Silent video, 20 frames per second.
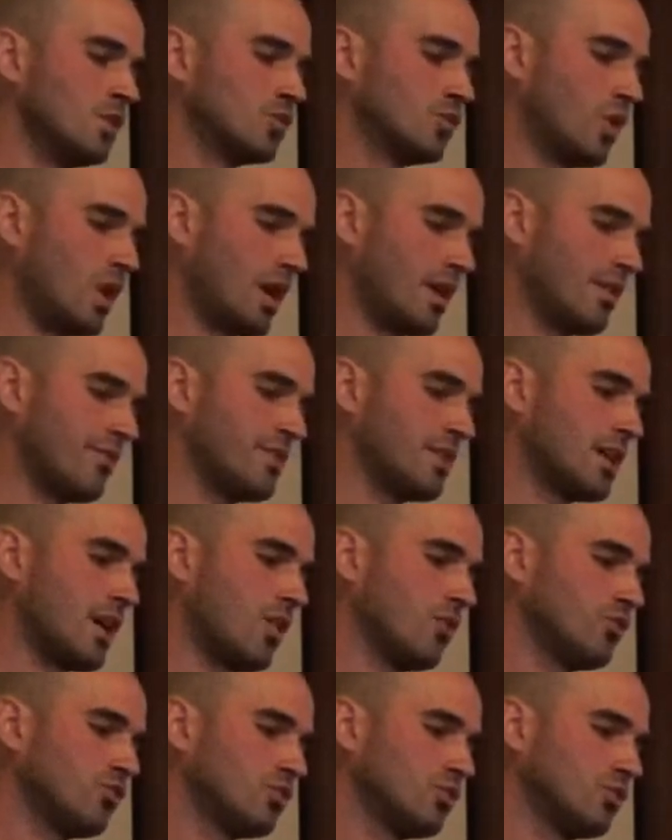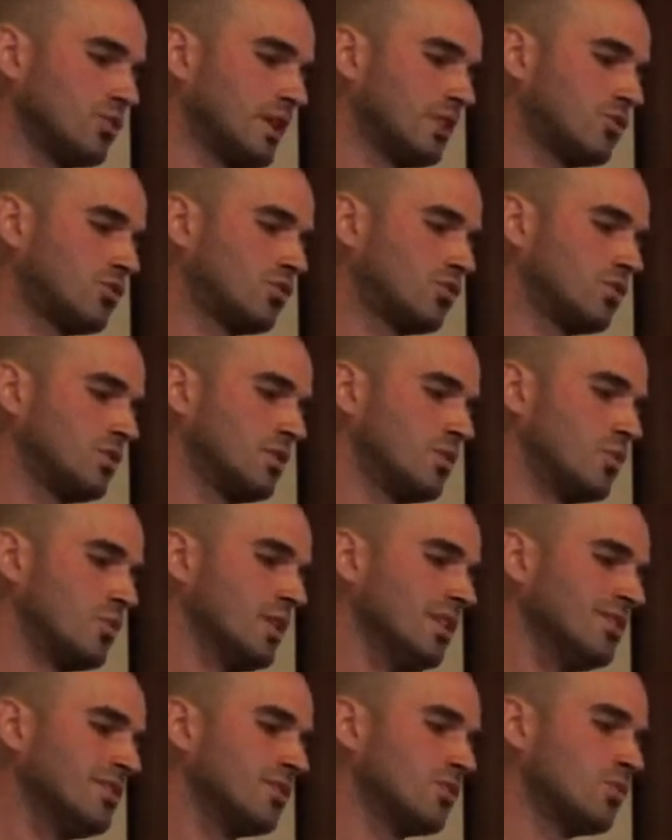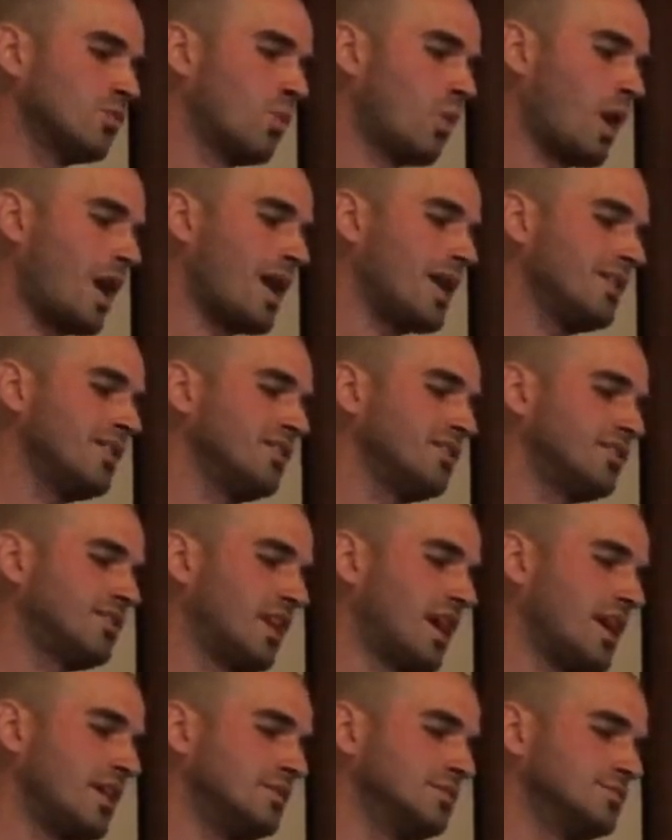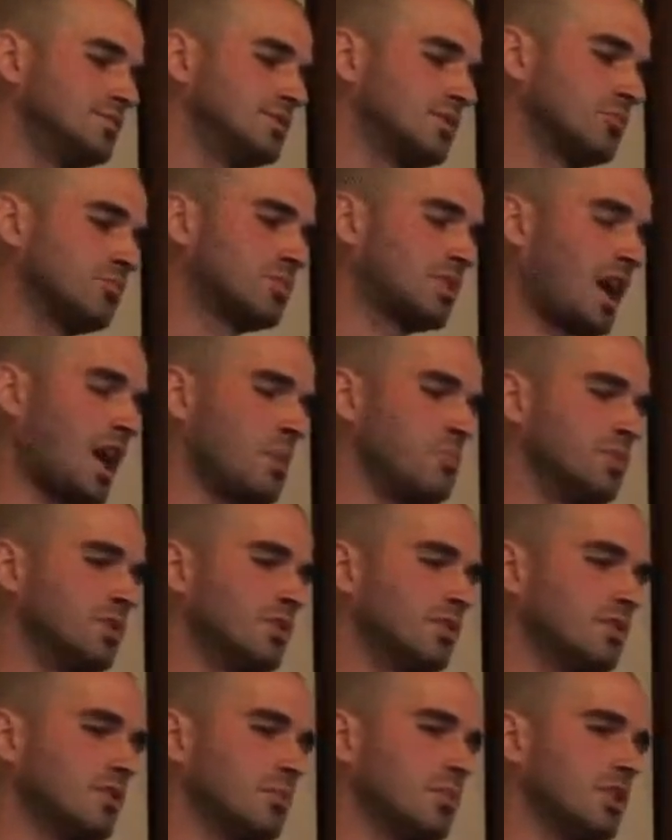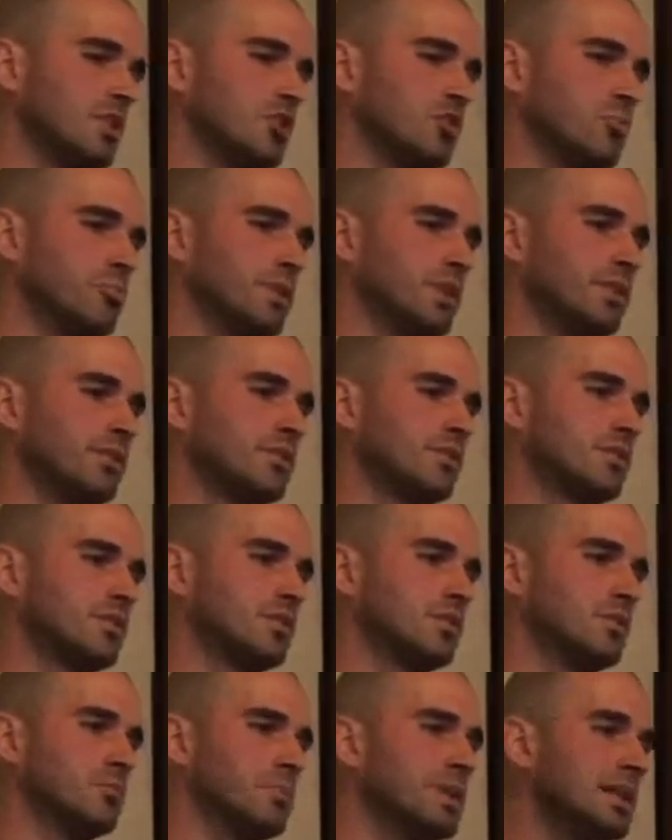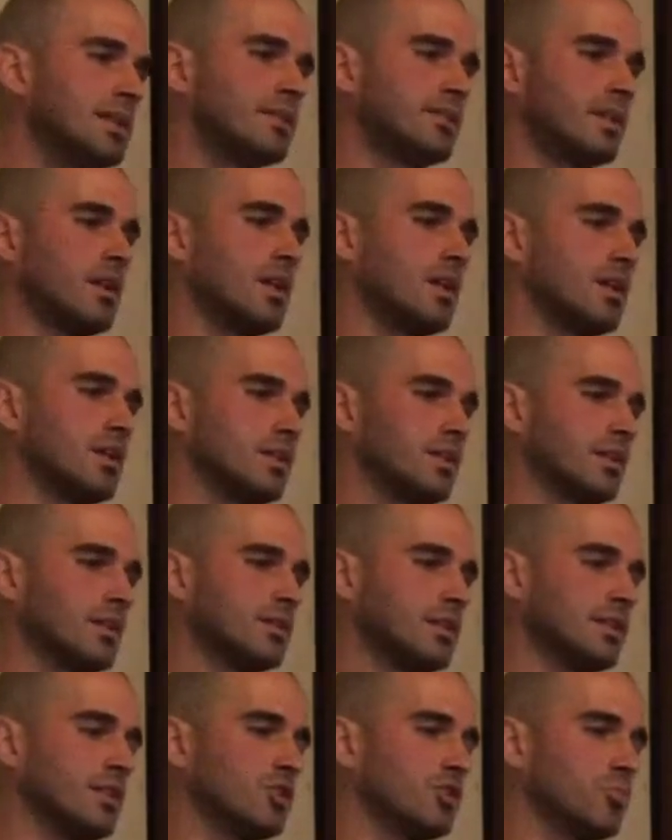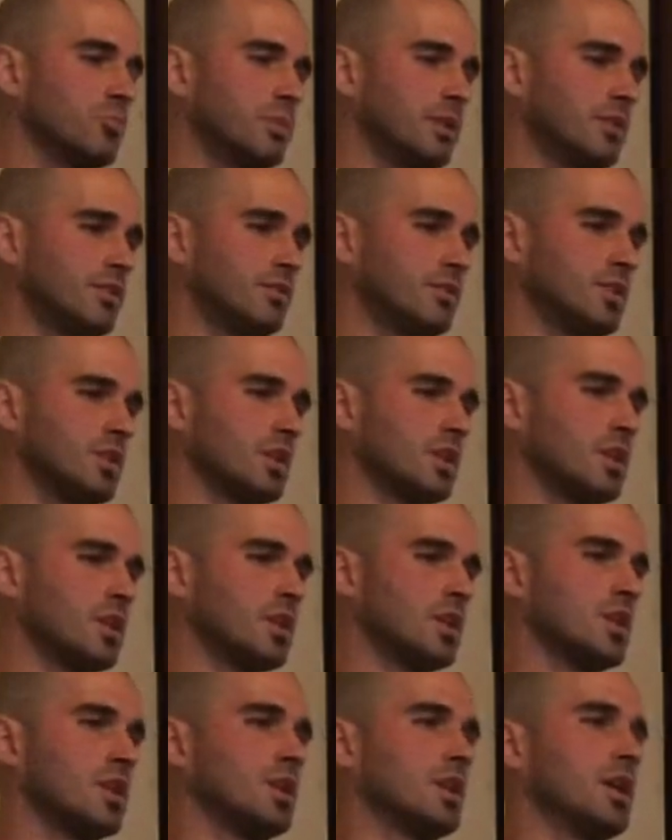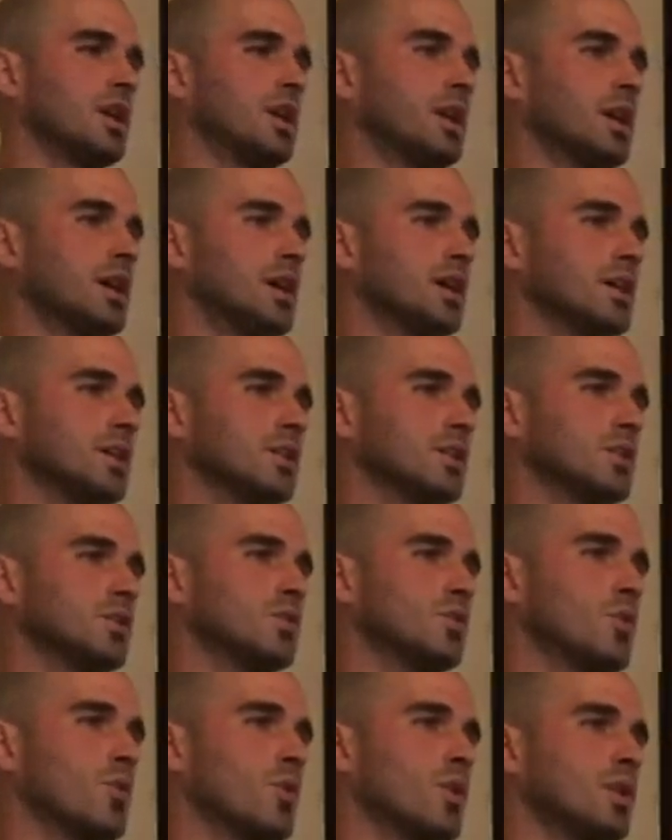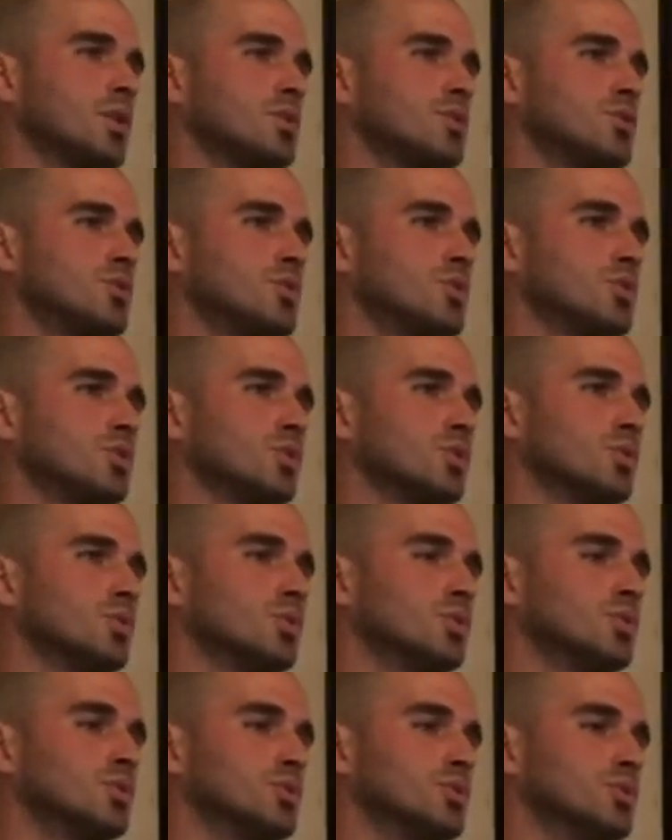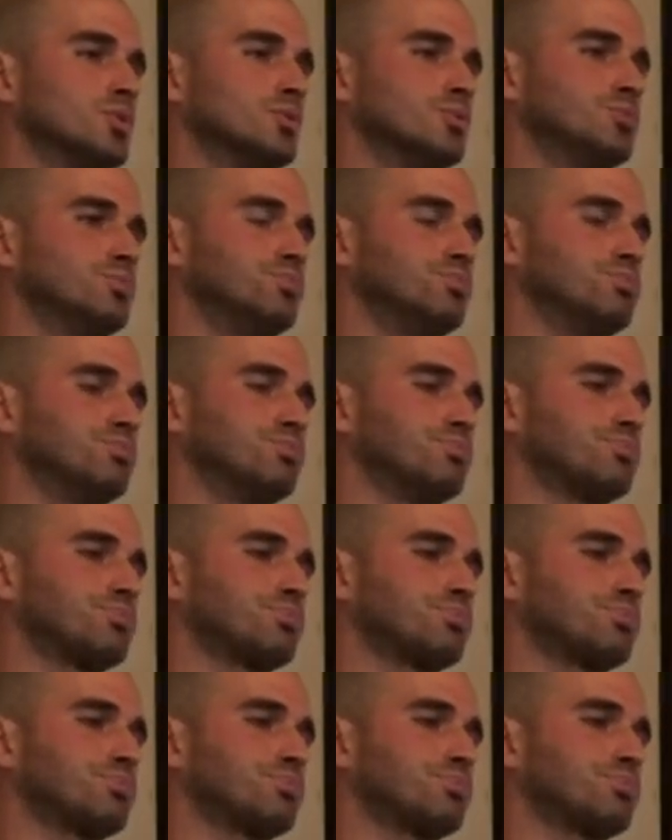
so I think also that's the reason why Zen sometimes is a little bit uh, military and a little bit uh, going to um,